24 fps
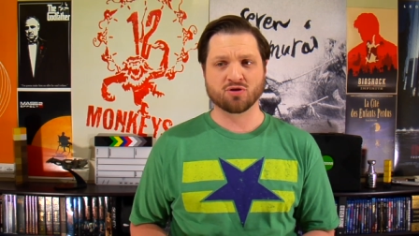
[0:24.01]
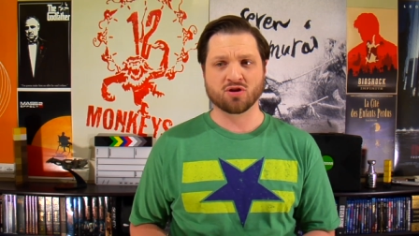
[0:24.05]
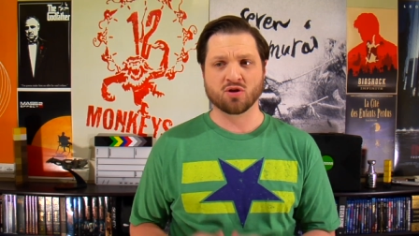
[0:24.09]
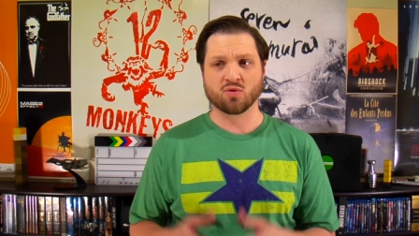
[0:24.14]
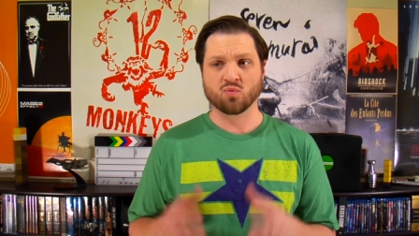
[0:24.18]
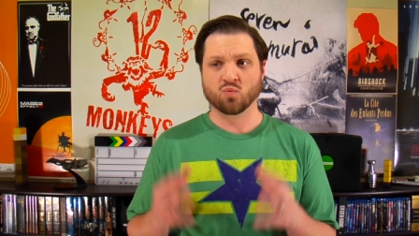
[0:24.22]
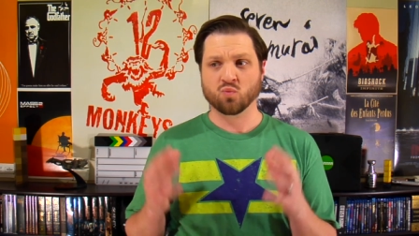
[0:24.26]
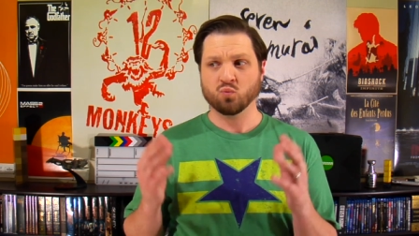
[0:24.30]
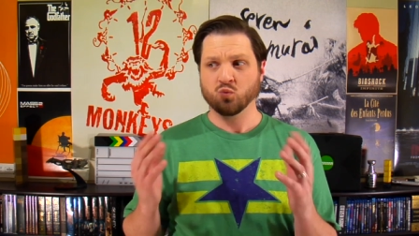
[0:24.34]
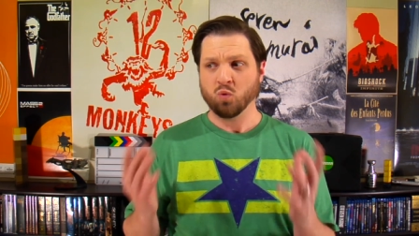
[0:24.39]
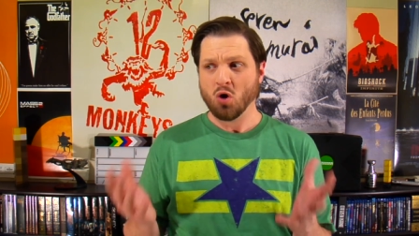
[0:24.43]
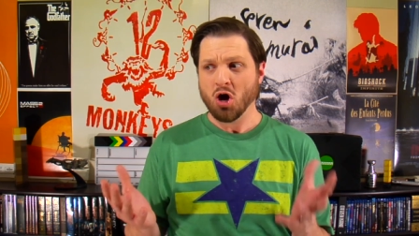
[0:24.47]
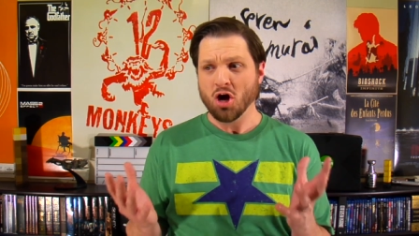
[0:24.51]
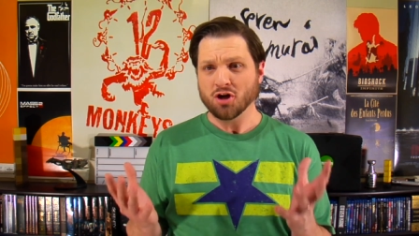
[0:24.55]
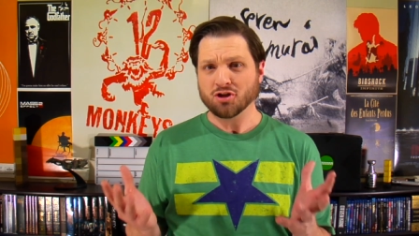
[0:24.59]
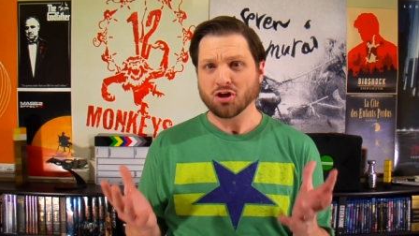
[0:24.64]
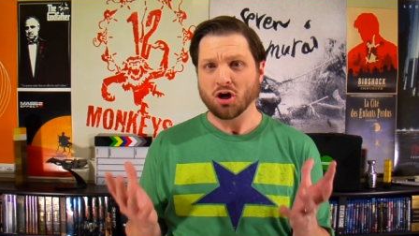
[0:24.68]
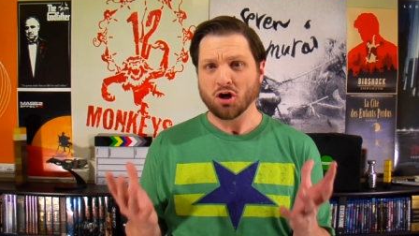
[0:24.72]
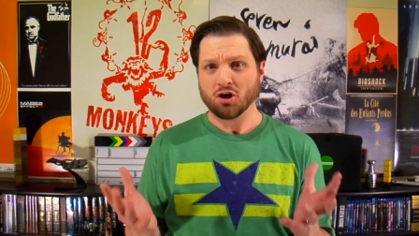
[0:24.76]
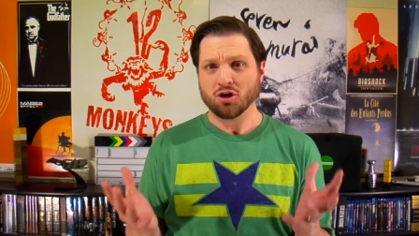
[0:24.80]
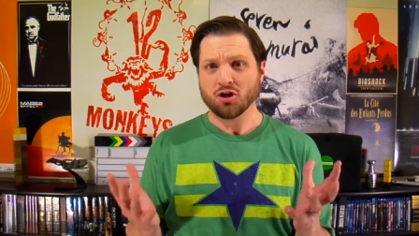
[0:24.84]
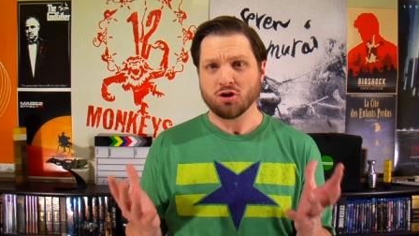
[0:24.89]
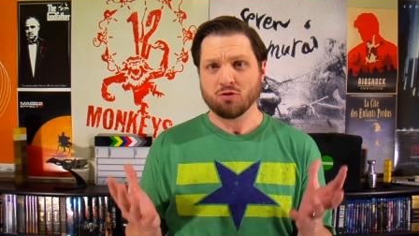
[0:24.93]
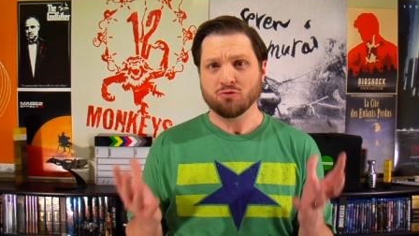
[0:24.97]
then what
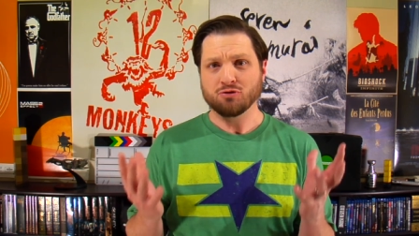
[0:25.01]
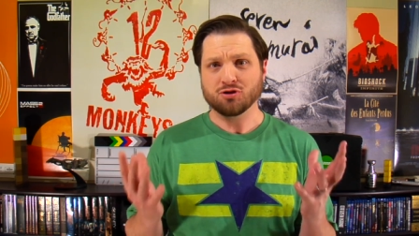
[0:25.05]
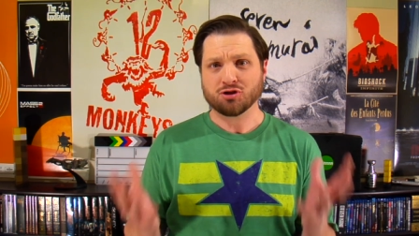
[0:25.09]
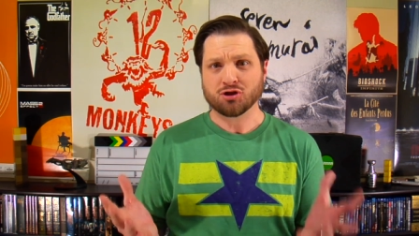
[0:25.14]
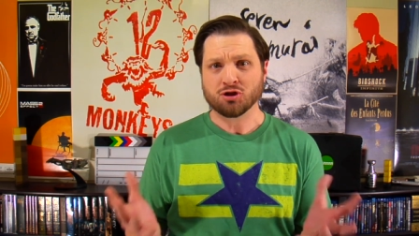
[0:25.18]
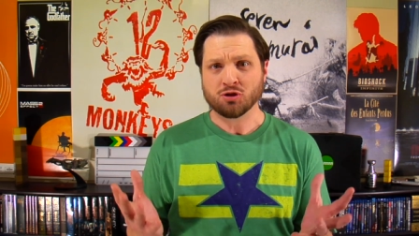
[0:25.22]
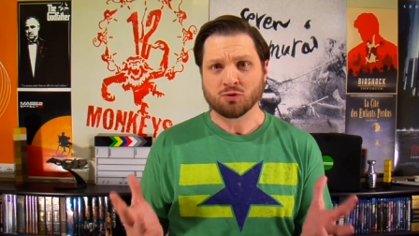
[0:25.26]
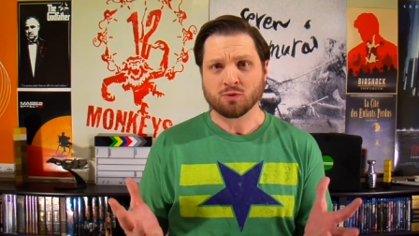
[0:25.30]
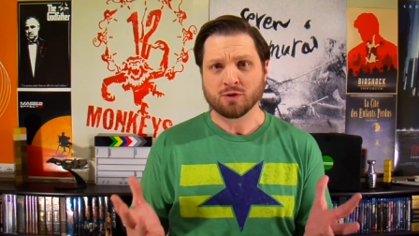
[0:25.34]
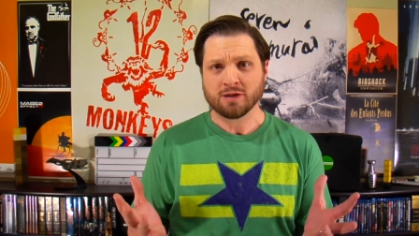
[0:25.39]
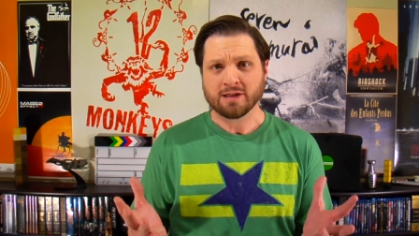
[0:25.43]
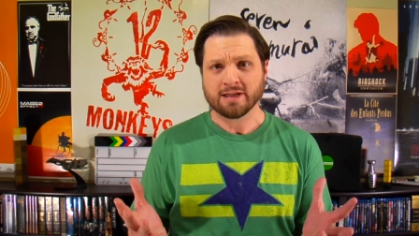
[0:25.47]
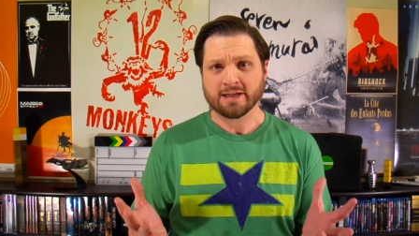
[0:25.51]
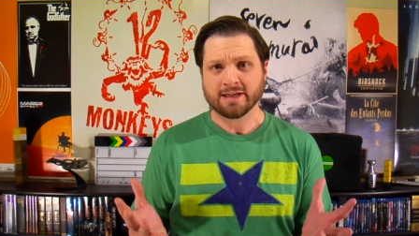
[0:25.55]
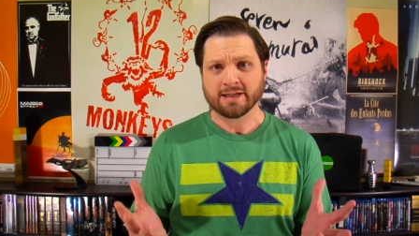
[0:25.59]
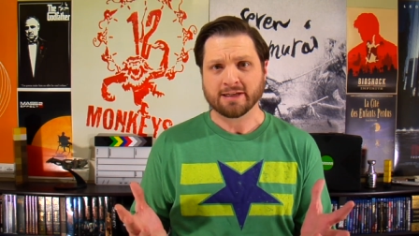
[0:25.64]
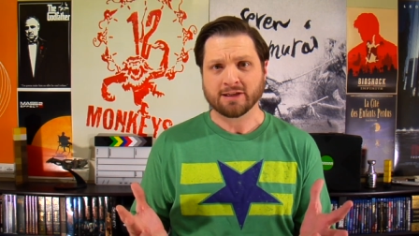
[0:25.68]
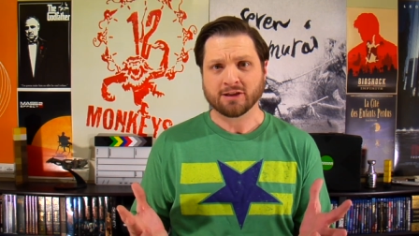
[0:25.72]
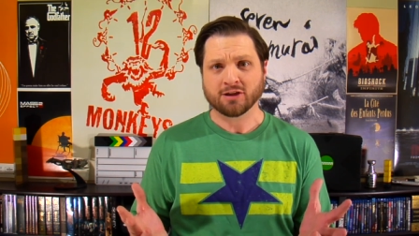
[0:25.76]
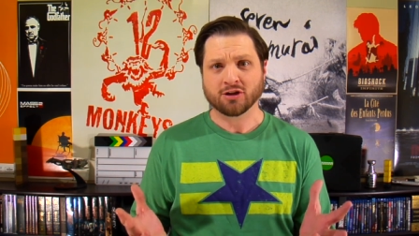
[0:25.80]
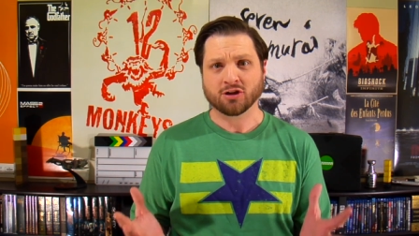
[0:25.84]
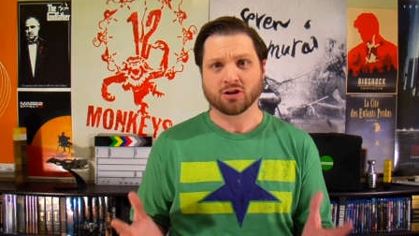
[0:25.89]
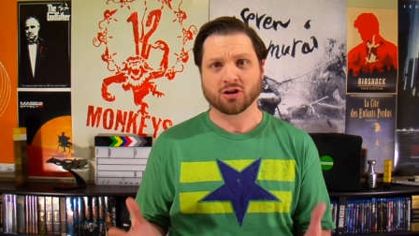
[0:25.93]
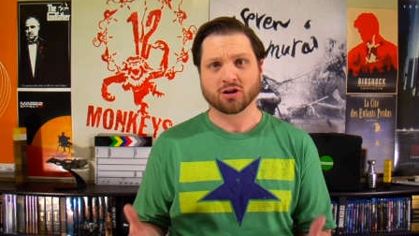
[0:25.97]
are you doing
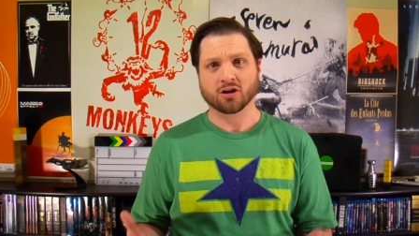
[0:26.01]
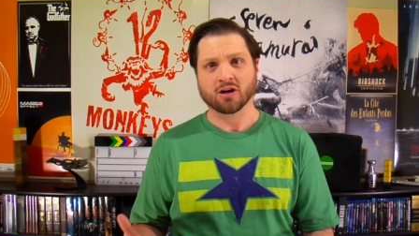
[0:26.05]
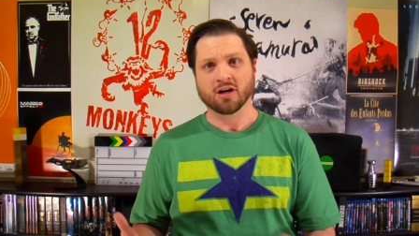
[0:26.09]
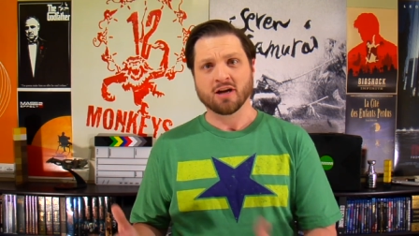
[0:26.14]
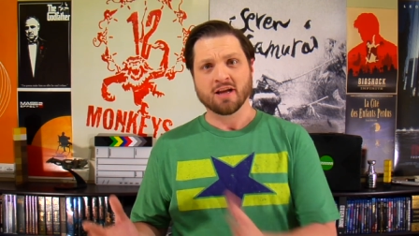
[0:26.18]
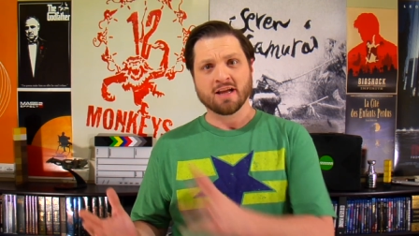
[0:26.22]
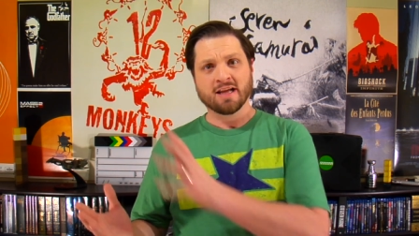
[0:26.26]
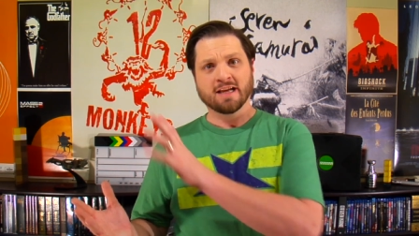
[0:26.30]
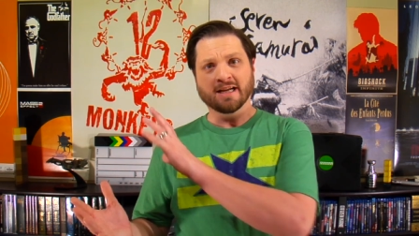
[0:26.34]
here?